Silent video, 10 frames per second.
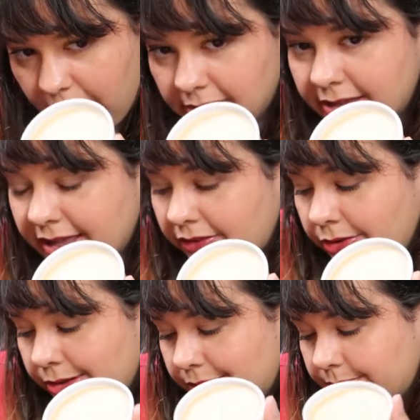Like,
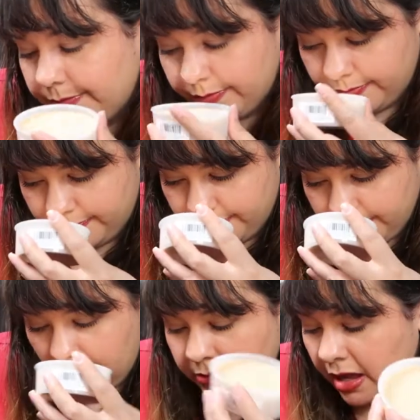
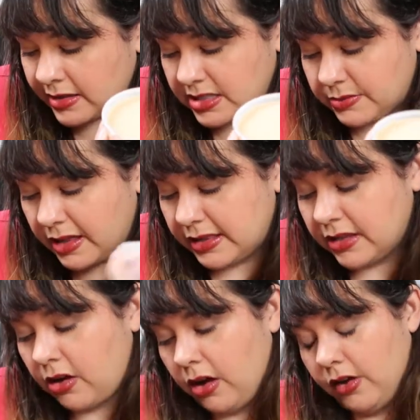I'm not
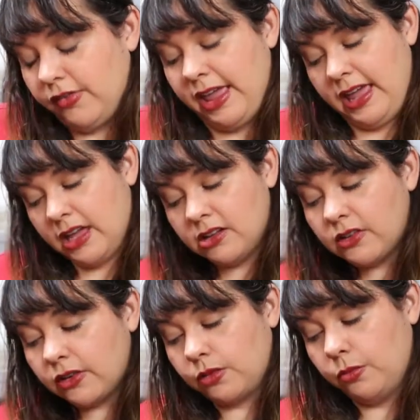smelling
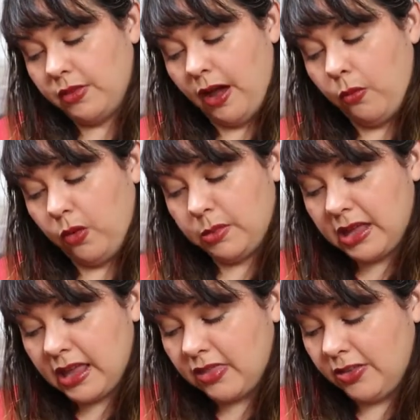offhand without
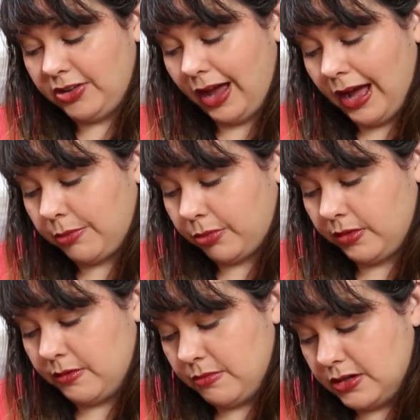warming it, the top
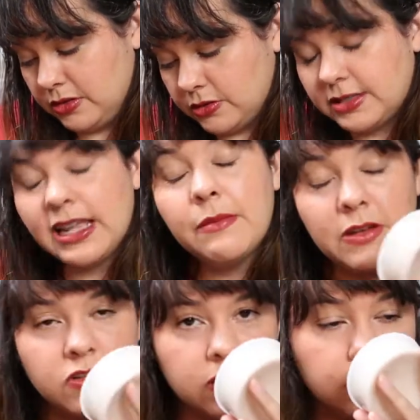or the mid notes that I
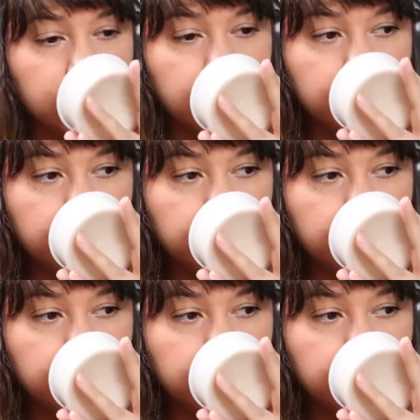mentioned.